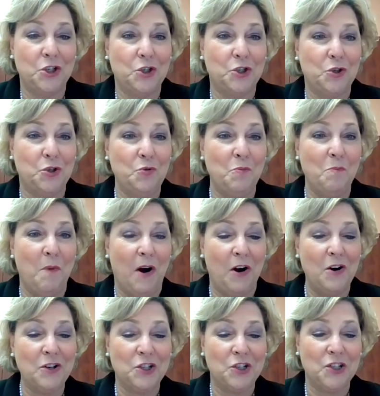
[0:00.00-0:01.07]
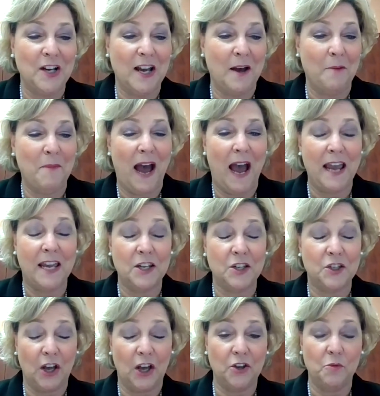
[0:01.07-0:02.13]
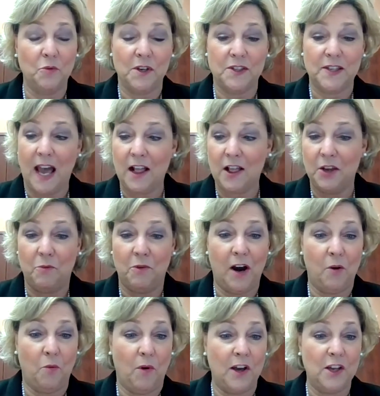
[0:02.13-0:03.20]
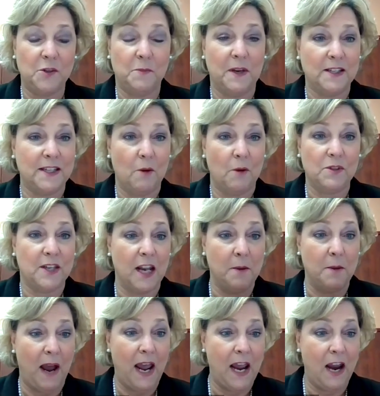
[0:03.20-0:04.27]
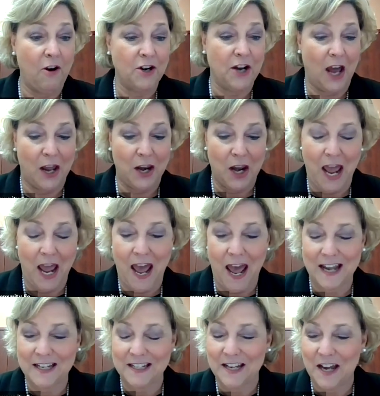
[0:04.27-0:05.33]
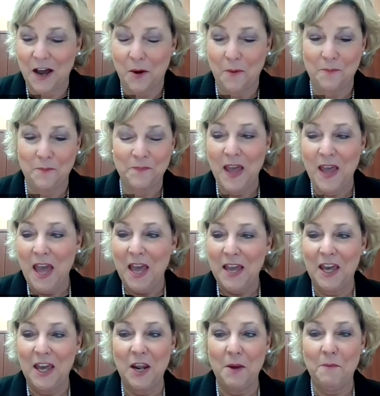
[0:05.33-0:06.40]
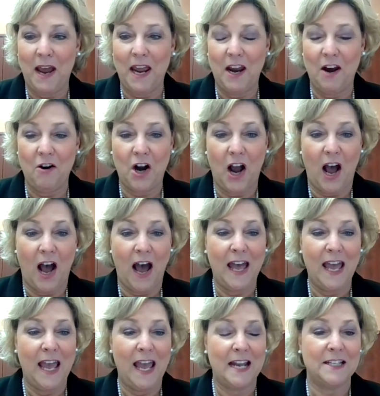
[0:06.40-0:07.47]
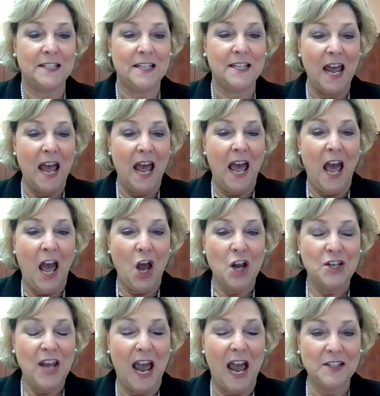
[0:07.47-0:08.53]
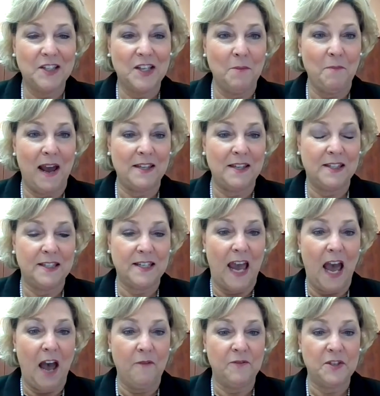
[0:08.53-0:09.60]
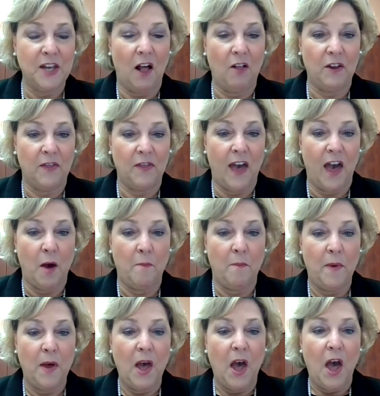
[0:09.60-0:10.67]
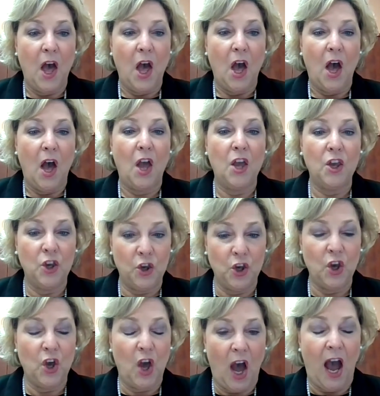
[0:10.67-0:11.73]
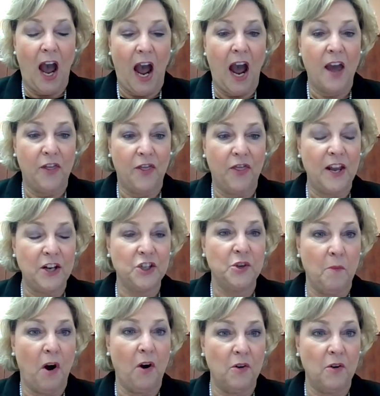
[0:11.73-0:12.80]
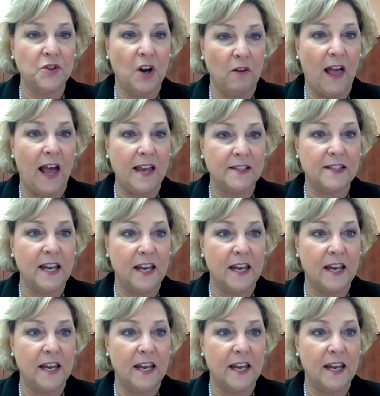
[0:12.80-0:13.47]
to March, I can tell you exactly where I was because I was getting my hair done and getting my hair cut and texting my staff telling them, I think tomorrow's our last